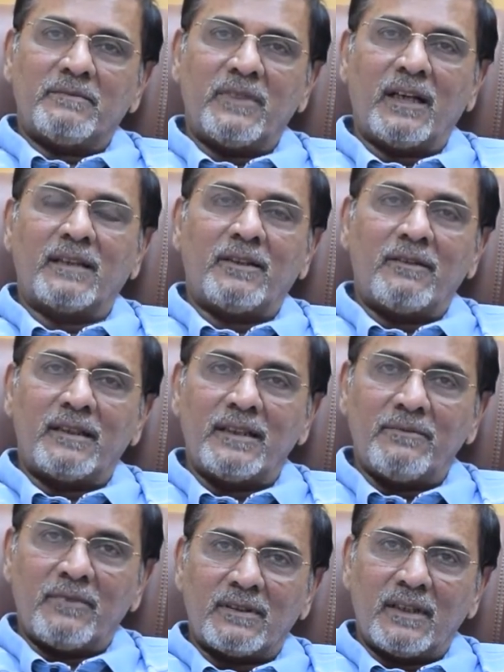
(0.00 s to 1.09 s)
because our
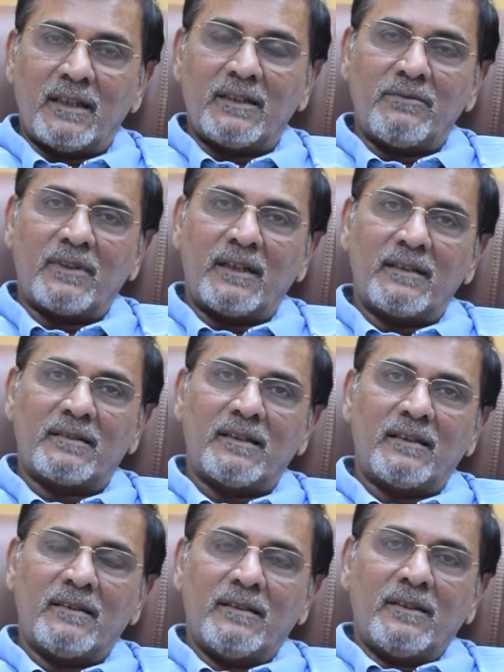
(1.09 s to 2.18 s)
team not able to
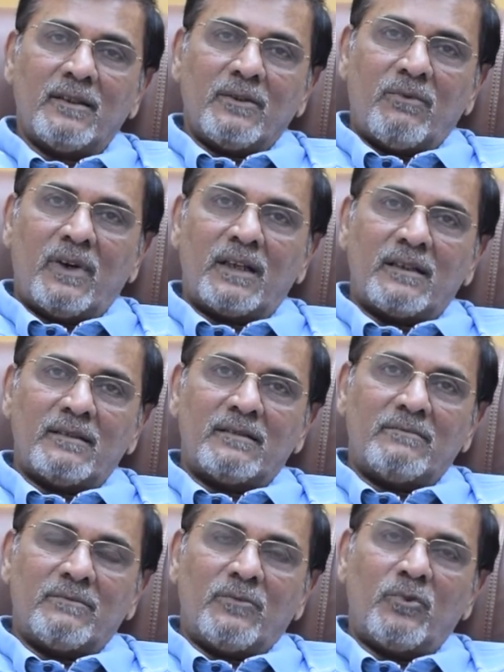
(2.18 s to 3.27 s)
understand what
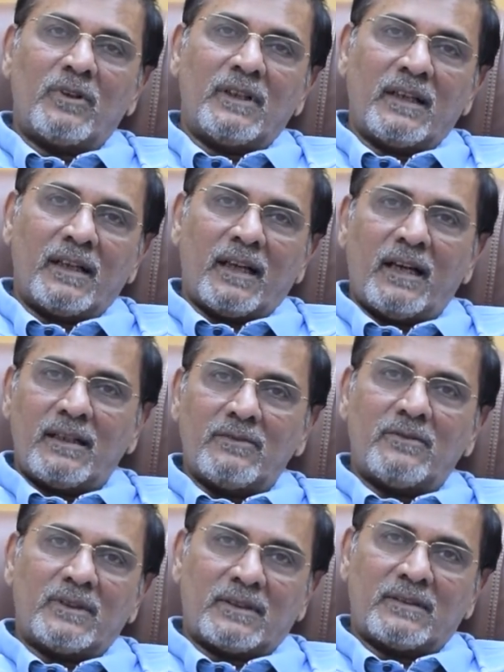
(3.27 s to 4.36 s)
more they can add
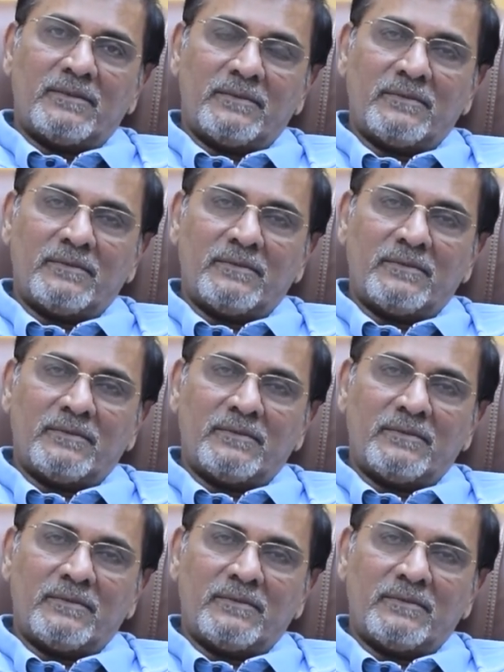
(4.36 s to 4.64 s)
to us.